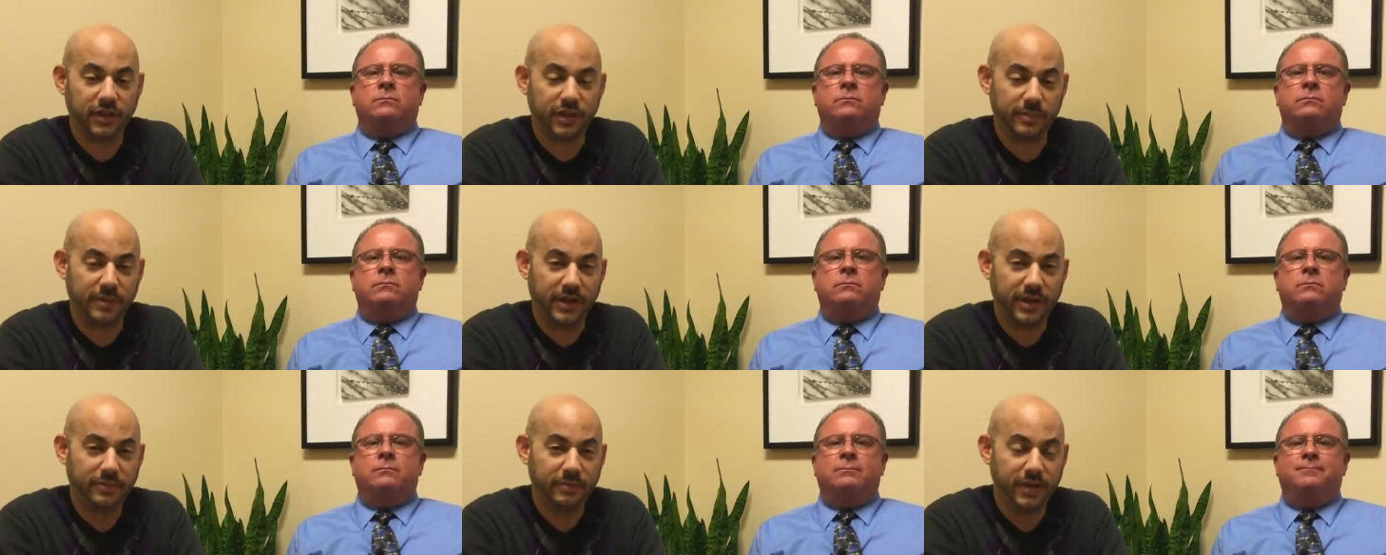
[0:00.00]

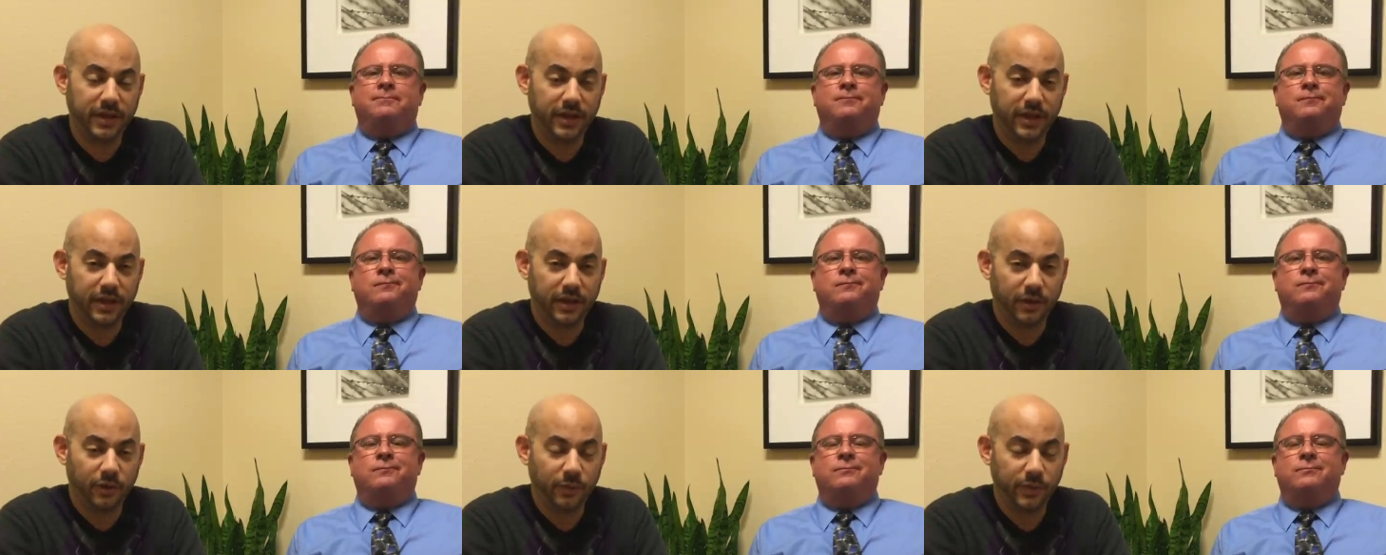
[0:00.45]
Speaker 1: coming up,
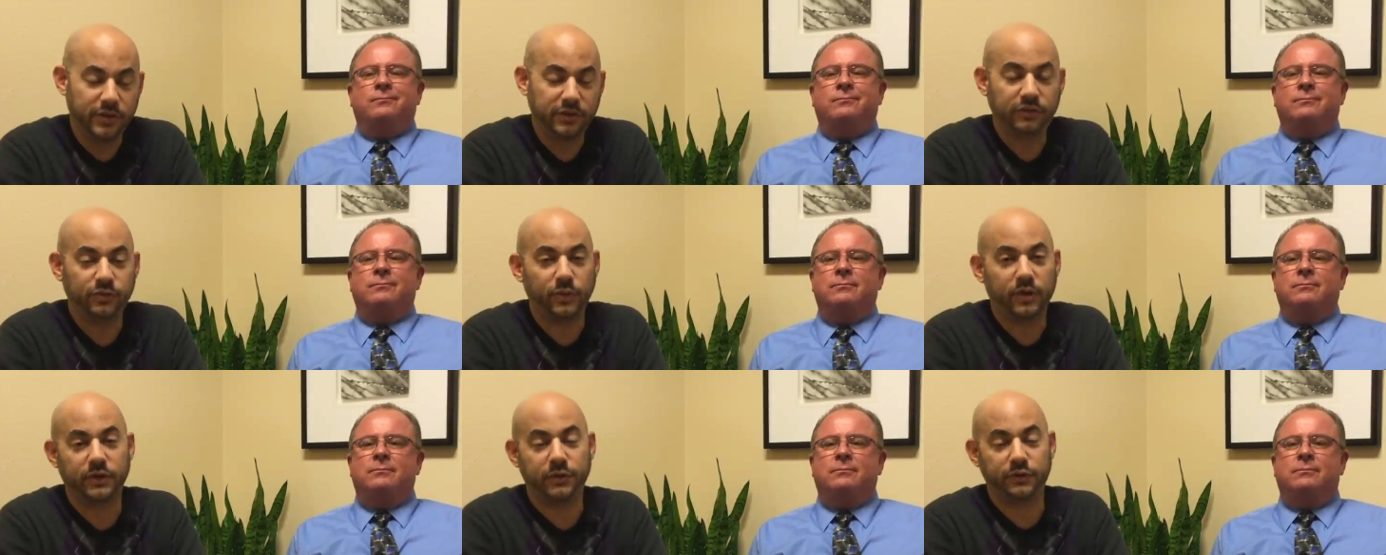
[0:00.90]
we
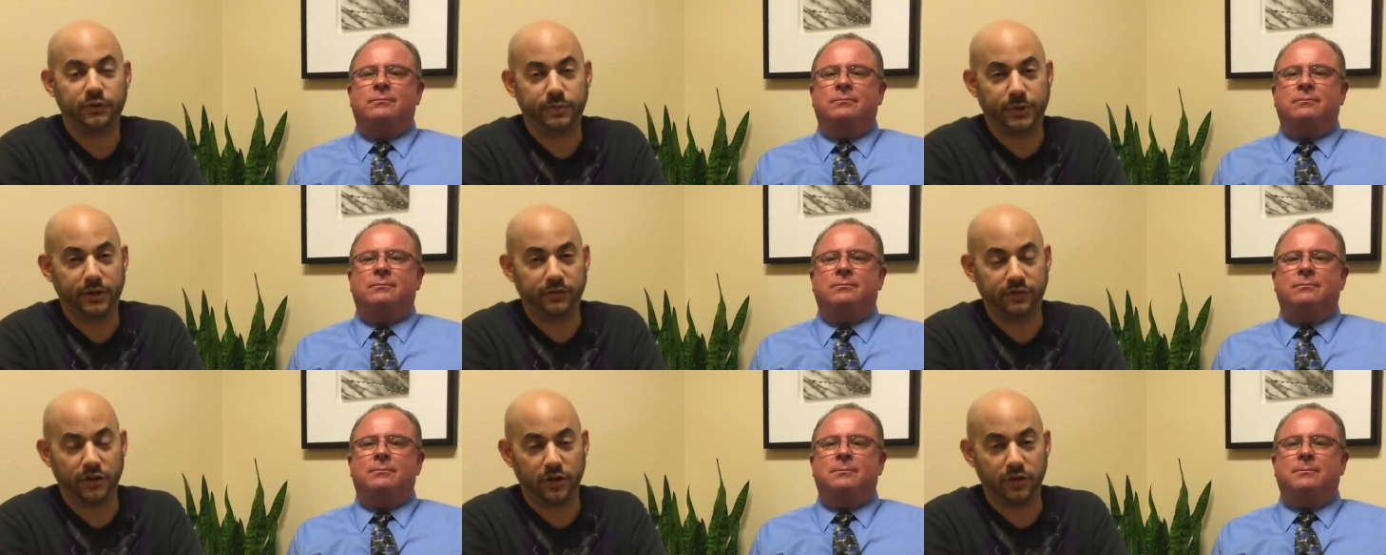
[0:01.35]
just want to
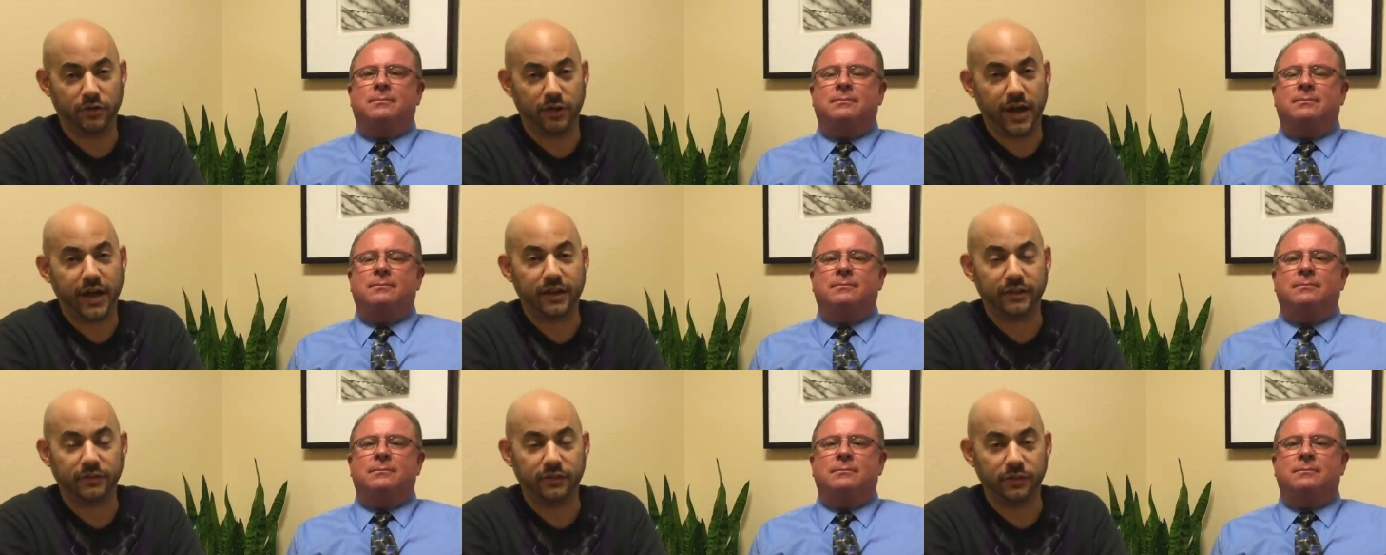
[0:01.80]
express our
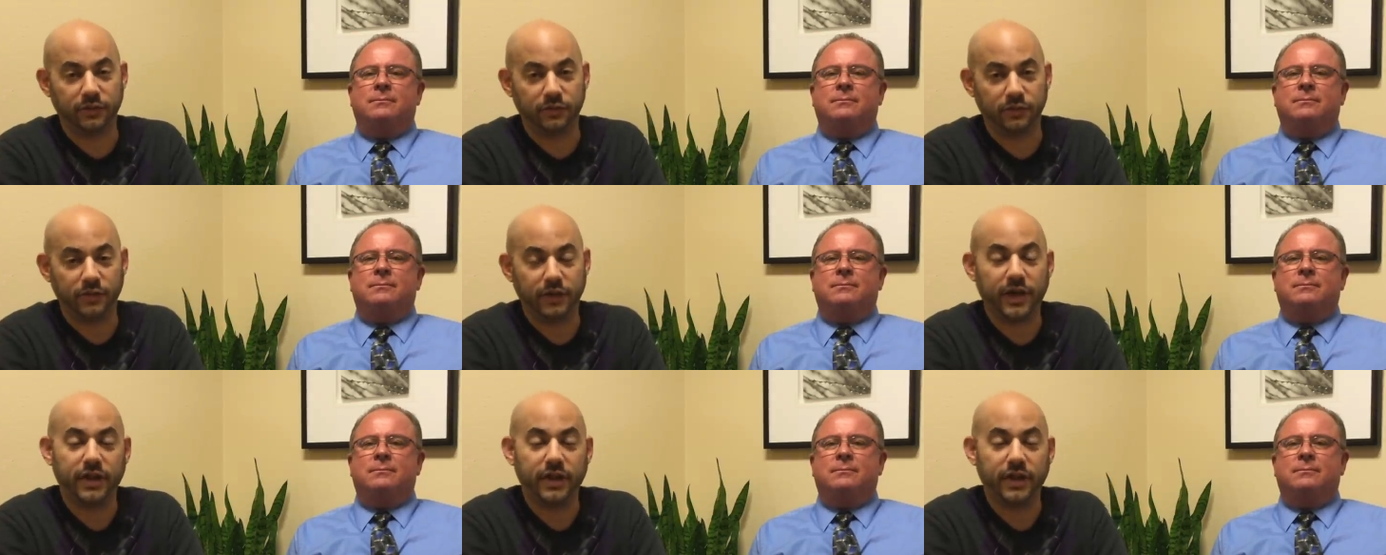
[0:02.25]
gratitude.